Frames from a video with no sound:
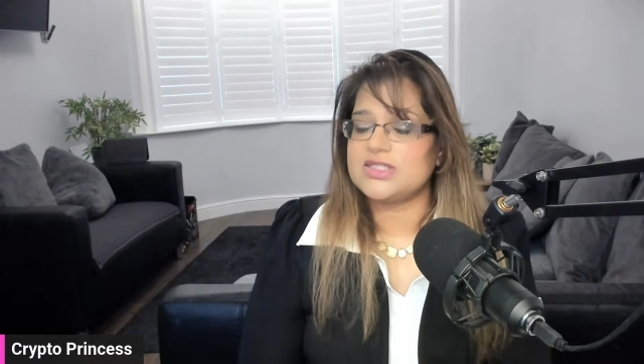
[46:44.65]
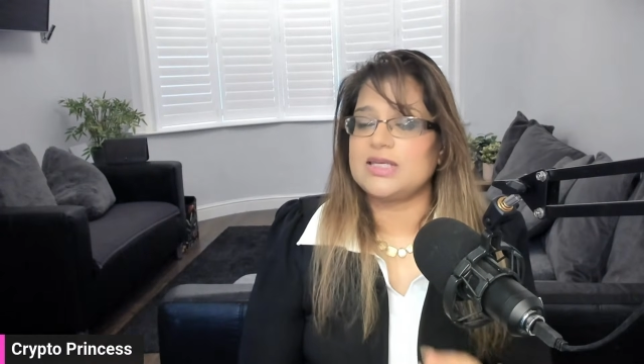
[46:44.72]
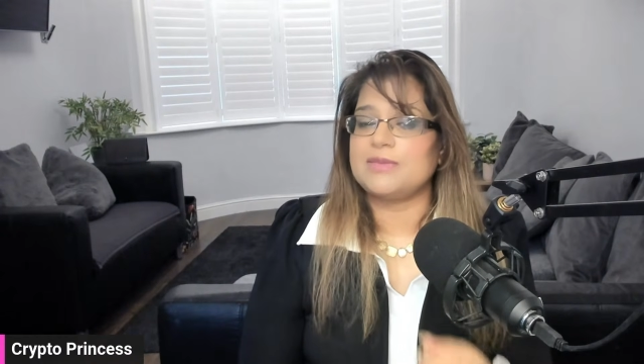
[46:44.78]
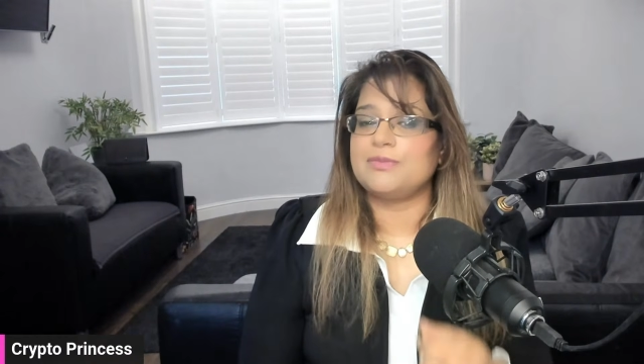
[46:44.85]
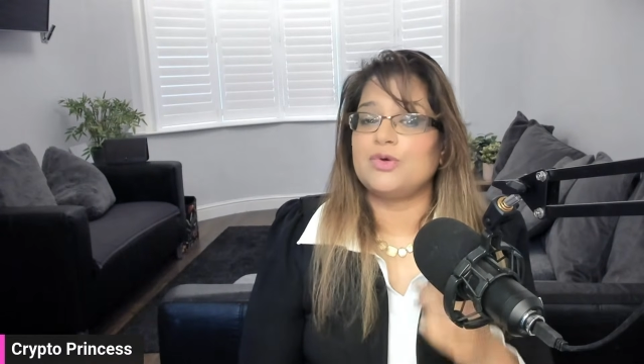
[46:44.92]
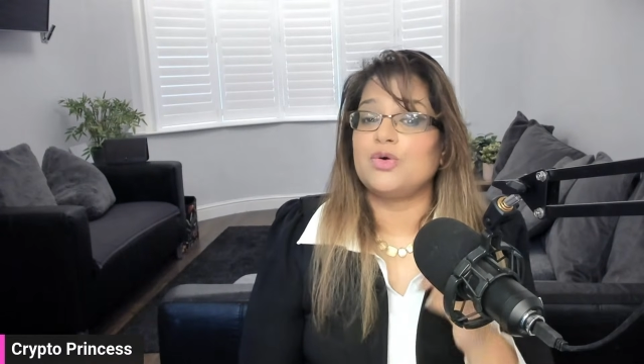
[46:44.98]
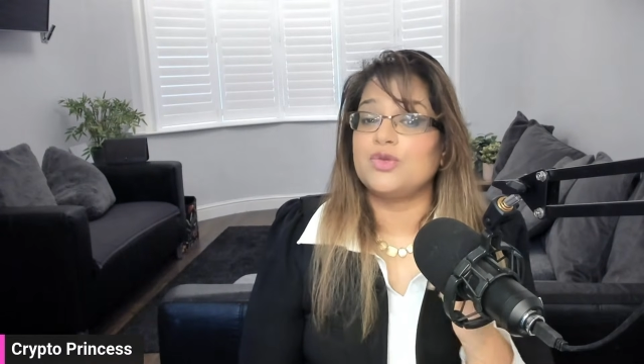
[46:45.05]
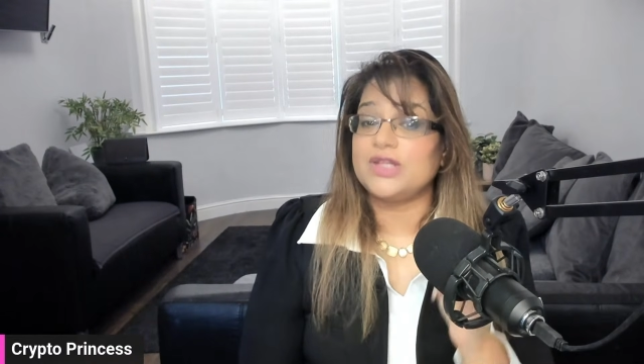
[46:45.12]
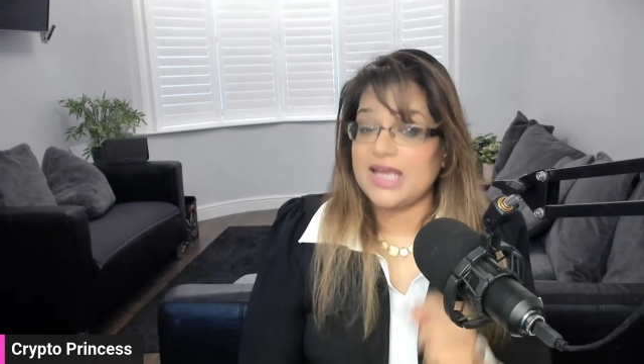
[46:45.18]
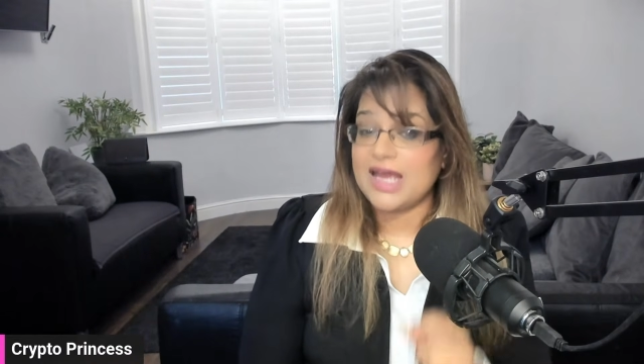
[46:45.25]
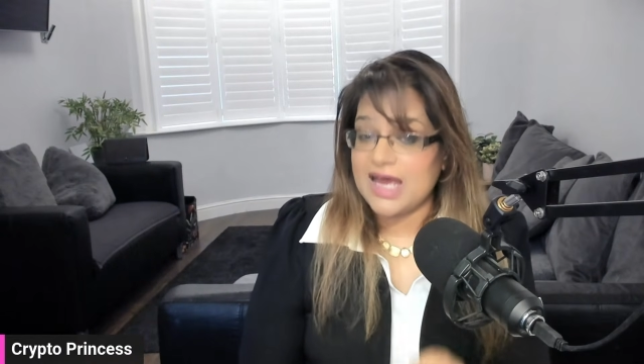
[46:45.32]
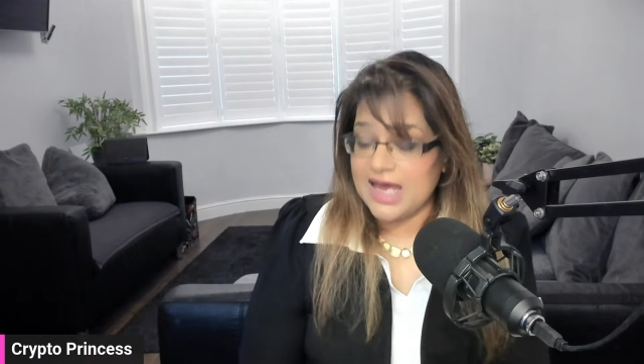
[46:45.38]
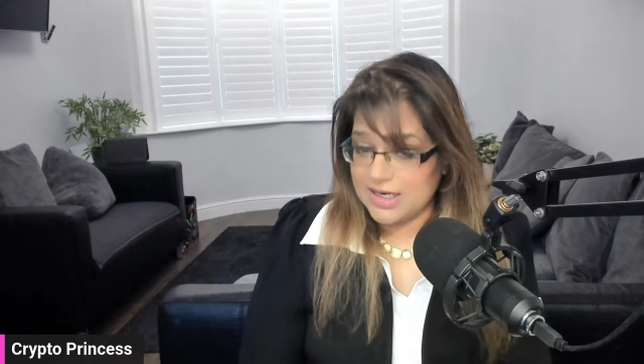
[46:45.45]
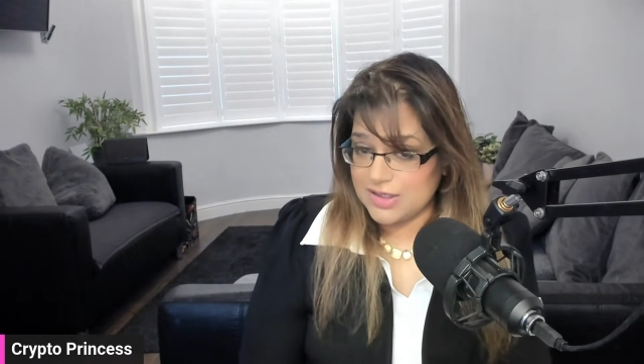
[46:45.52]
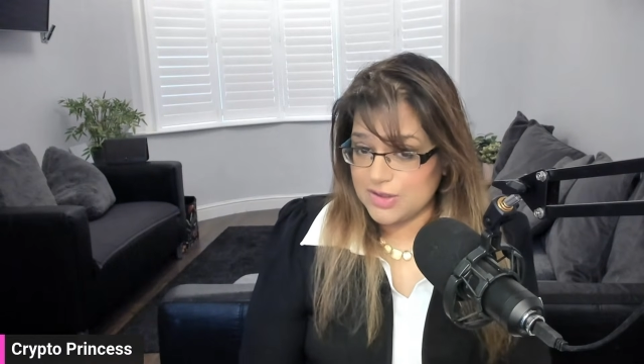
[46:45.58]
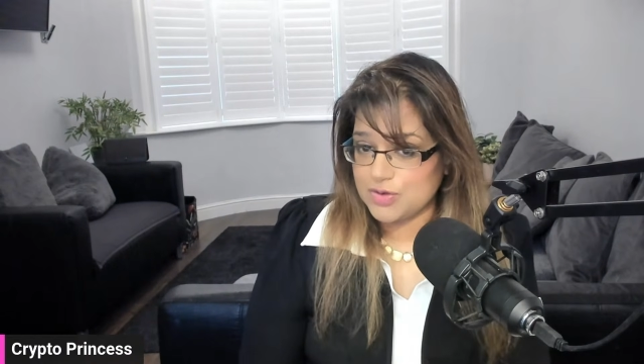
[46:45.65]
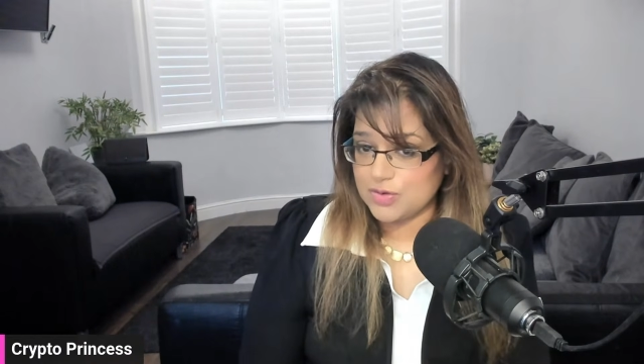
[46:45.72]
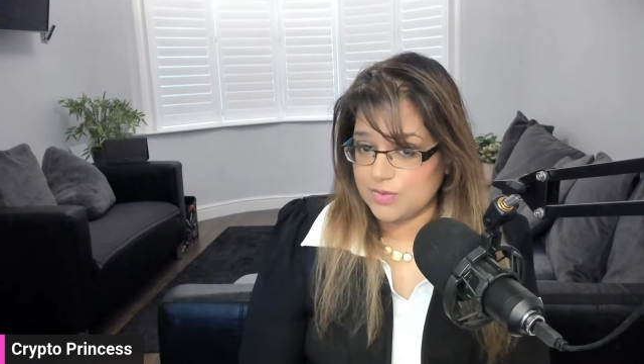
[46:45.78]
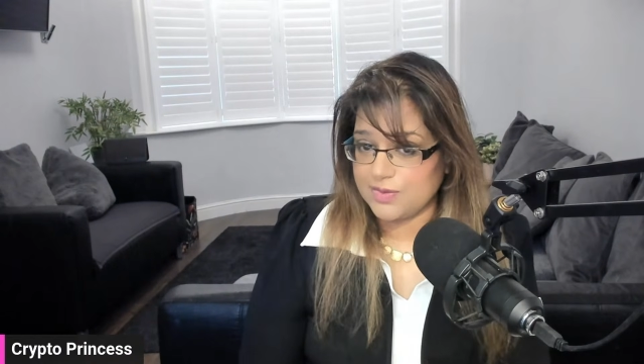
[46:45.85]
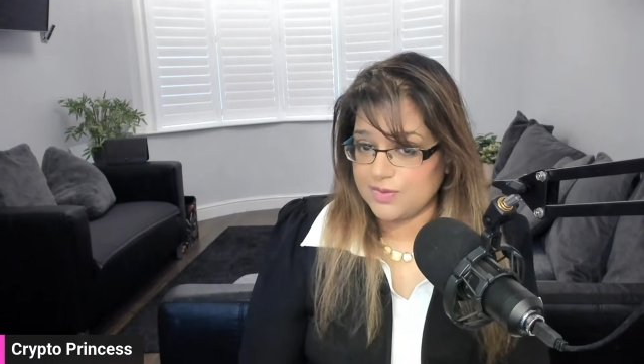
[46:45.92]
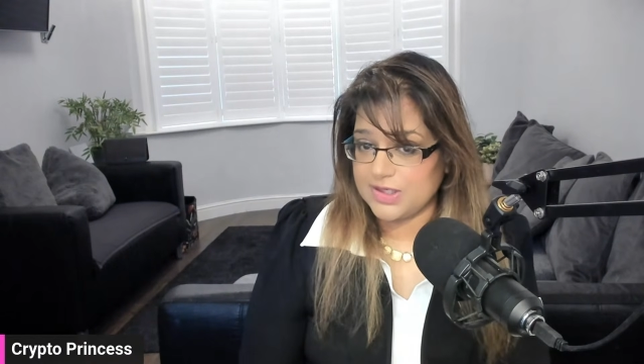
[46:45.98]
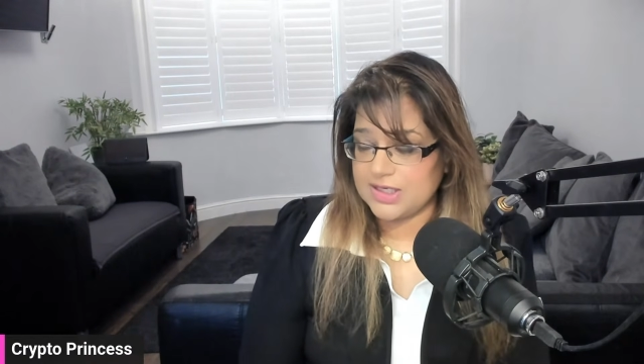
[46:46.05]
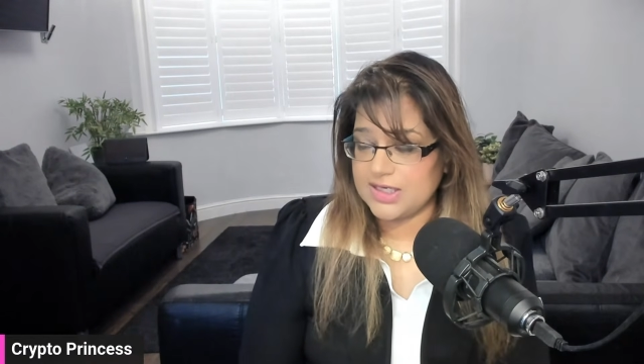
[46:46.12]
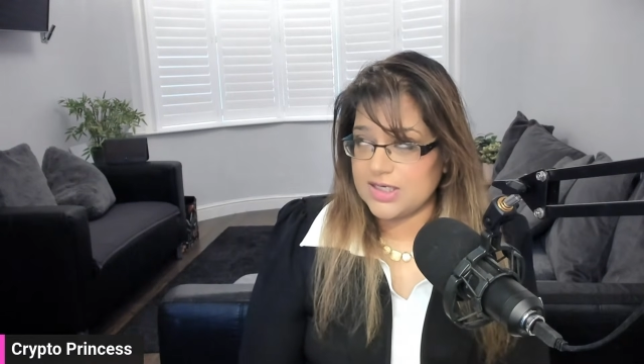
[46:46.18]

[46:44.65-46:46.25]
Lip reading: or the actual peak,